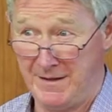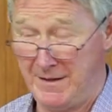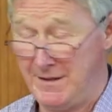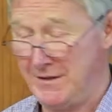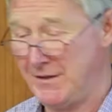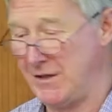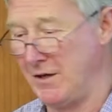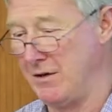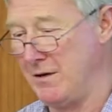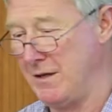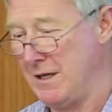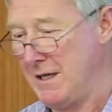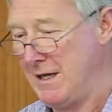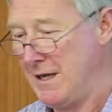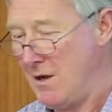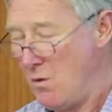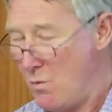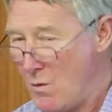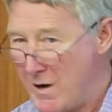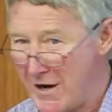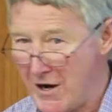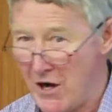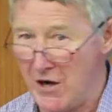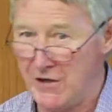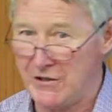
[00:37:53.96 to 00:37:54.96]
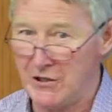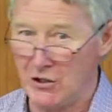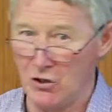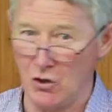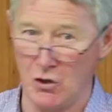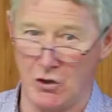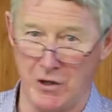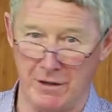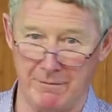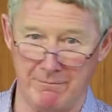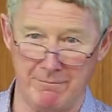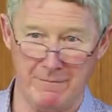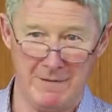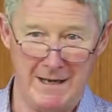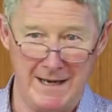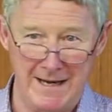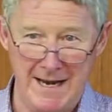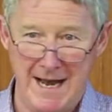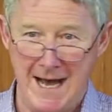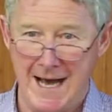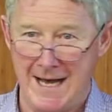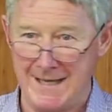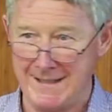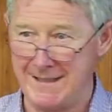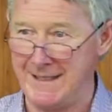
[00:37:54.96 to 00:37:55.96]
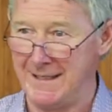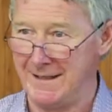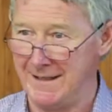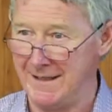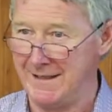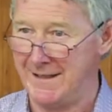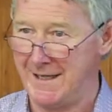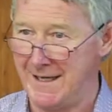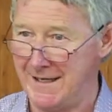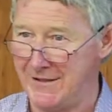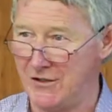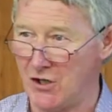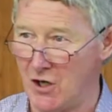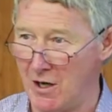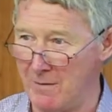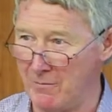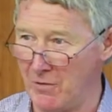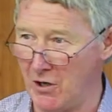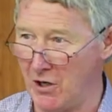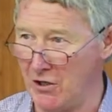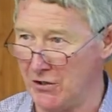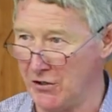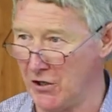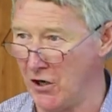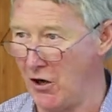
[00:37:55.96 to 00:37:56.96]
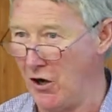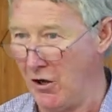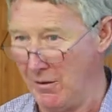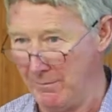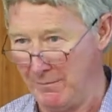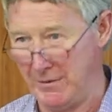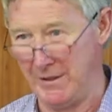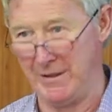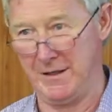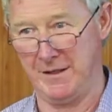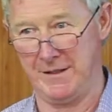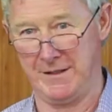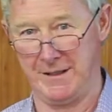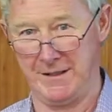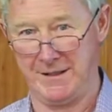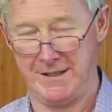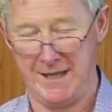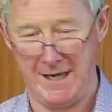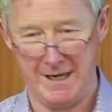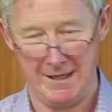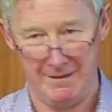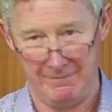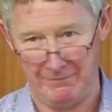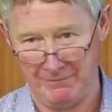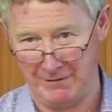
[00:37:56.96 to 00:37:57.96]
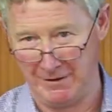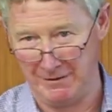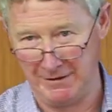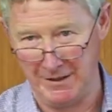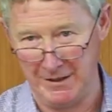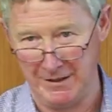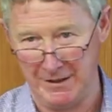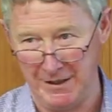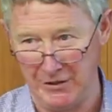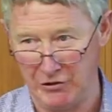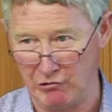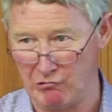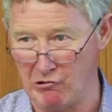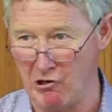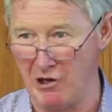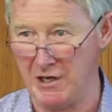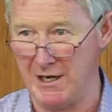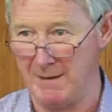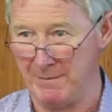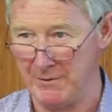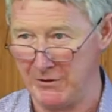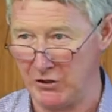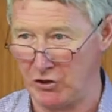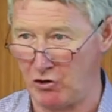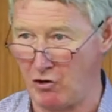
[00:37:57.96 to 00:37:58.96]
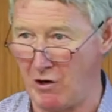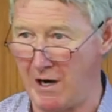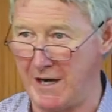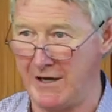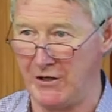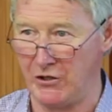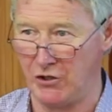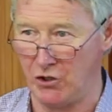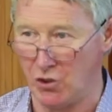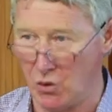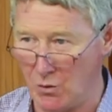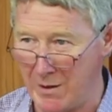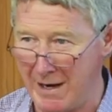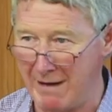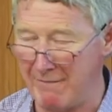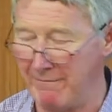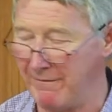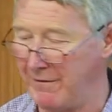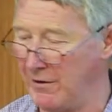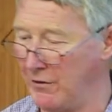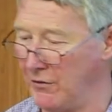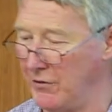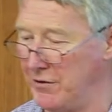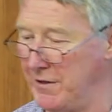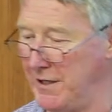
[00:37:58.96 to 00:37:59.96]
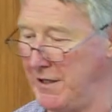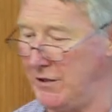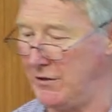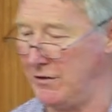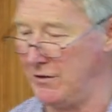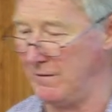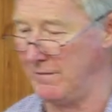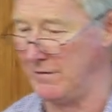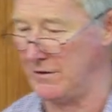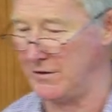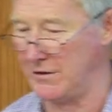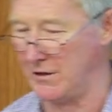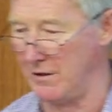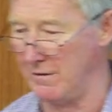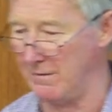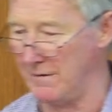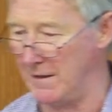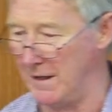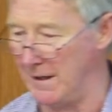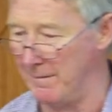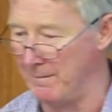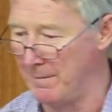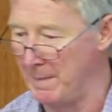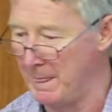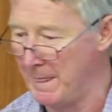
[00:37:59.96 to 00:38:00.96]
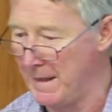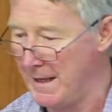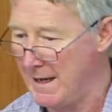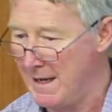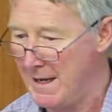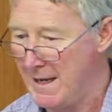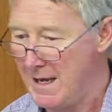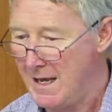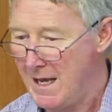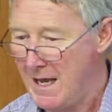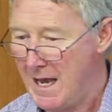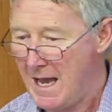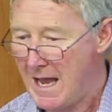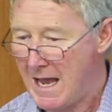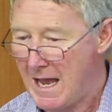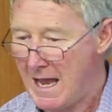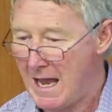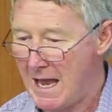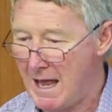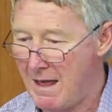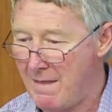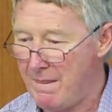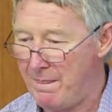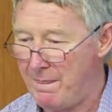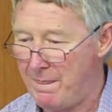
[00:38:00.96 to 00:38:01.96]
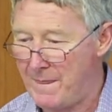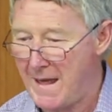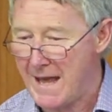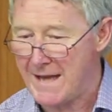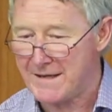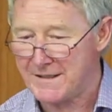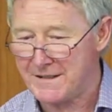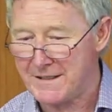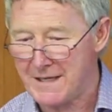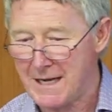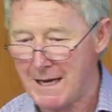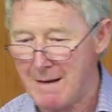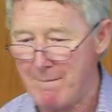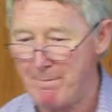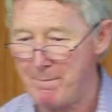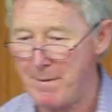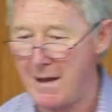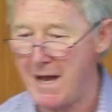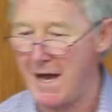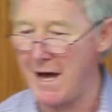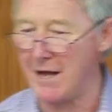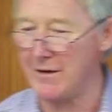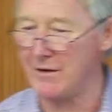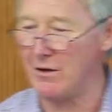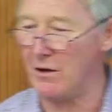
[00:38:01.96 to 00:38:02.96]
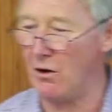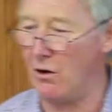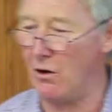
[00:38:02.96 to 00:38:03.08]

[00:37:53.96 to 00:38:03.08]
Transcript: So we're going to look at enhancing this as time goes on, but as I say, it, it's grown up as a training tool we haven't felt the need to for so far. That's about